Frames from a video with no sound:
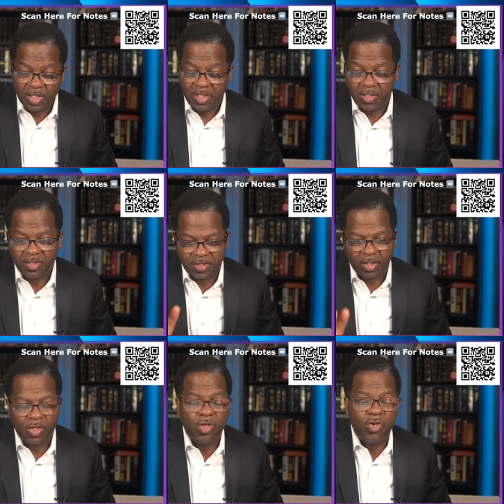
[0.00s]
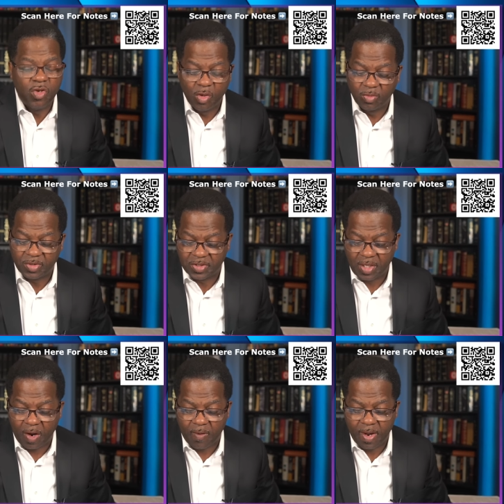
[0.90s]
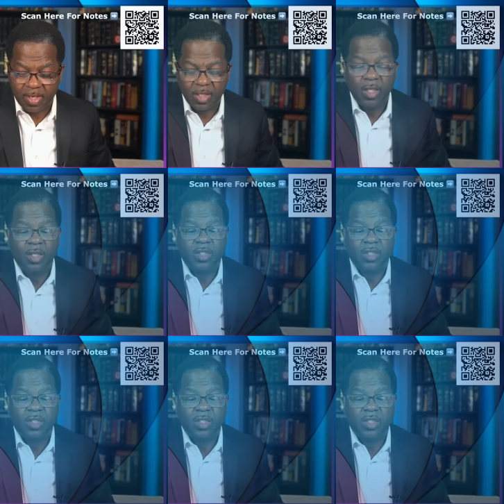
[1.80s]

these notes. All right,